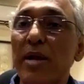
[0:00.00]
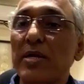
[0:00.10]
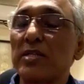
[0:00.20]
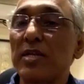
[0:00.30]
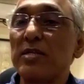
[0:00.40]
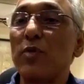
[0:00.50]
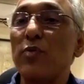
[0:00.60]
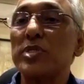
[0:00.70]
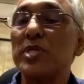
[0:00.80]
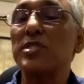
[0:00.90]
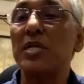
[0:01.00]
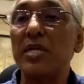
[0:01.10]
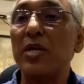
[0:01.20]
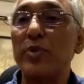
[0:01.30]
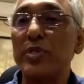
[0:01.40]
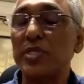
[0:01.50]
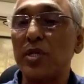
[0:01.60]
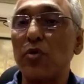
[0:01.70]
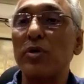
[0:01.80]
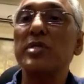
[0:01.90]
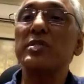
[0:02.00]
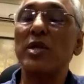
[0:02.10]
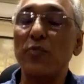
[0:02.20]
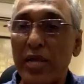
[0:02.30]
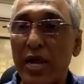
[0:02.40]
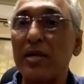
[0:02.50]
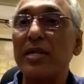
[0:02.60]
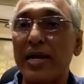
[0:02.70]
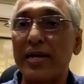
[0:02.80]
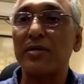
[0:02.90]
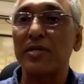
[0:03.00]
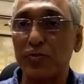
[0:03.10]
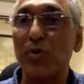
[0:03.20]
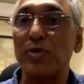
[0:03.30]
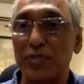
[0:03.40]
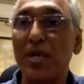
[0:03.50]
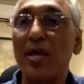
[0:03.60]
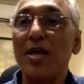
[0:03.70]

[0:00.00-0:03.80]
matter that there were such illiquid securities that we hardly had a response.